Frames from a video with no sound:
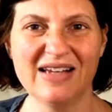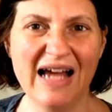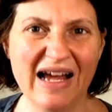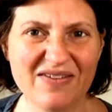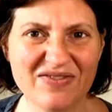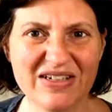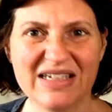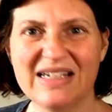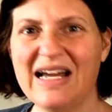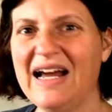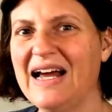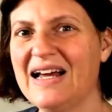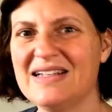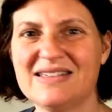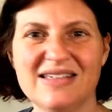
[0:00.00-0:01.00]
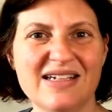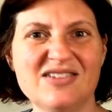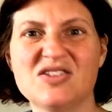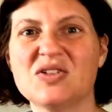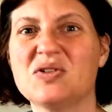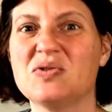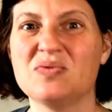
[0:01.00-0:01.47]
laughing gas,
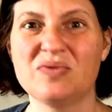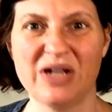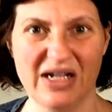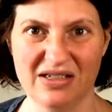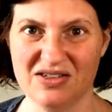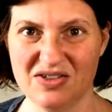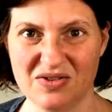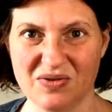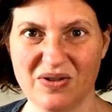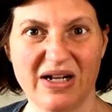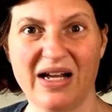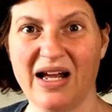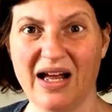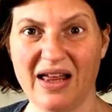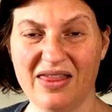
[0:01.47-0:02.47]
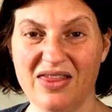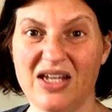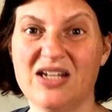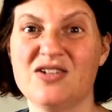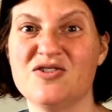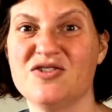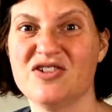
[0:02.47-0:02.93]
it's a great story. I
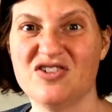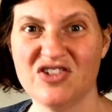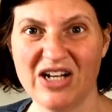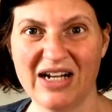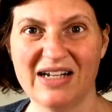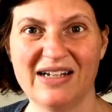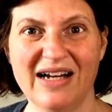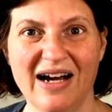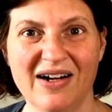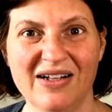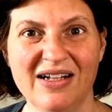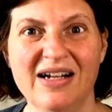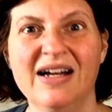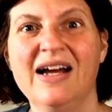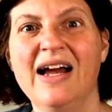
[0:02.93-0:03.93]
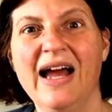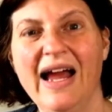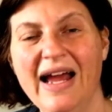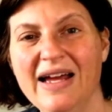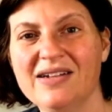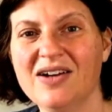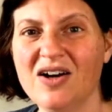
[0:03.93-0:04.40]
think you should check it out. And